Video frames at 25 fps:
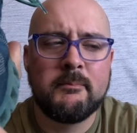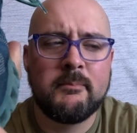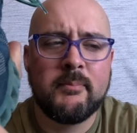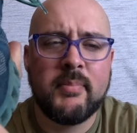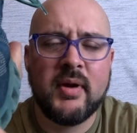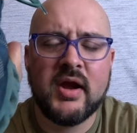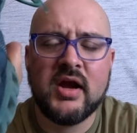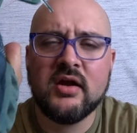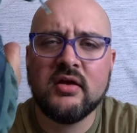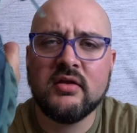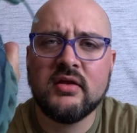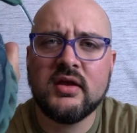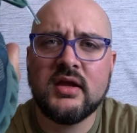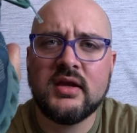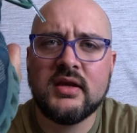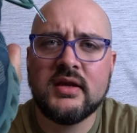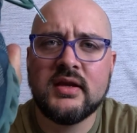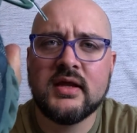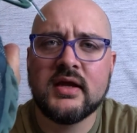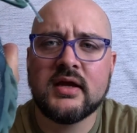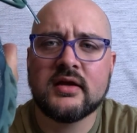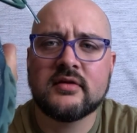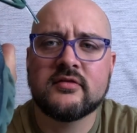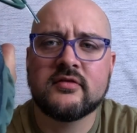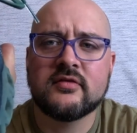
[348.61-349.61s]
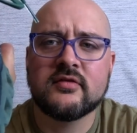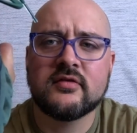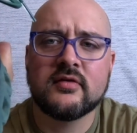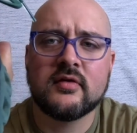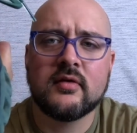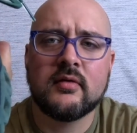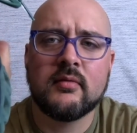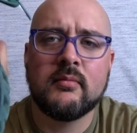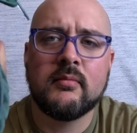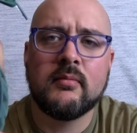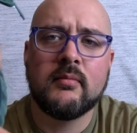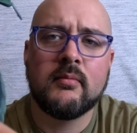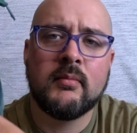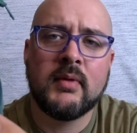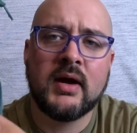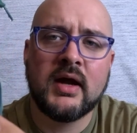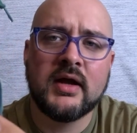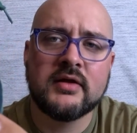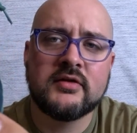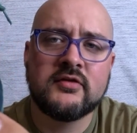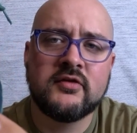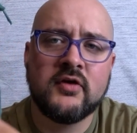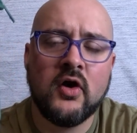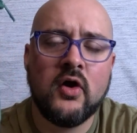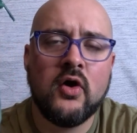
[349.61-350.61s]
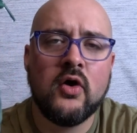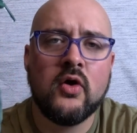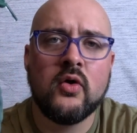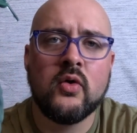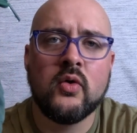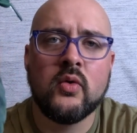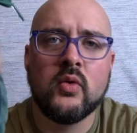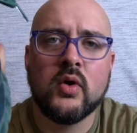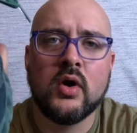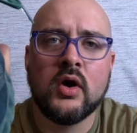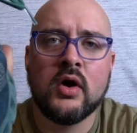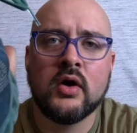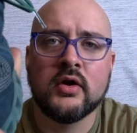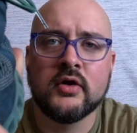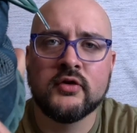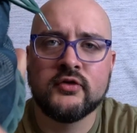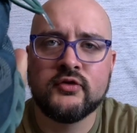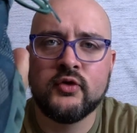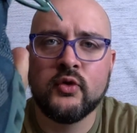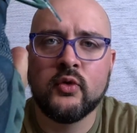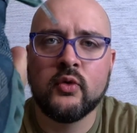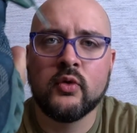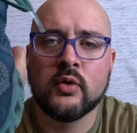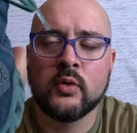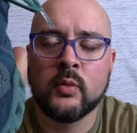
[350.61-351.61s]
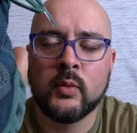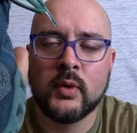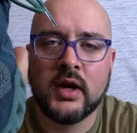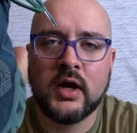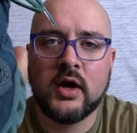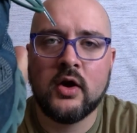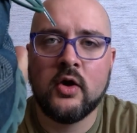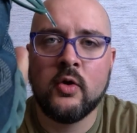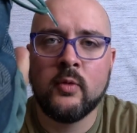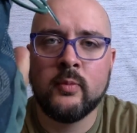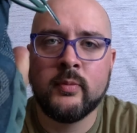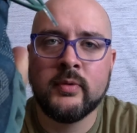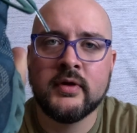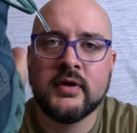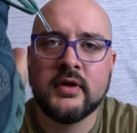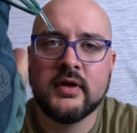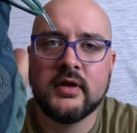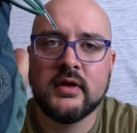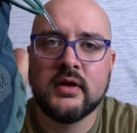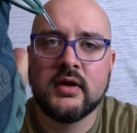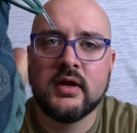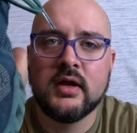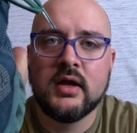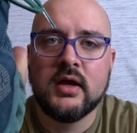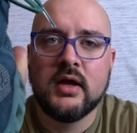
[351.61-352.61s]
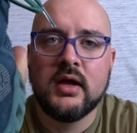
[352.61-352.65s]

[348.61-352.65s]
barely nicked my toe on a door when I opened it,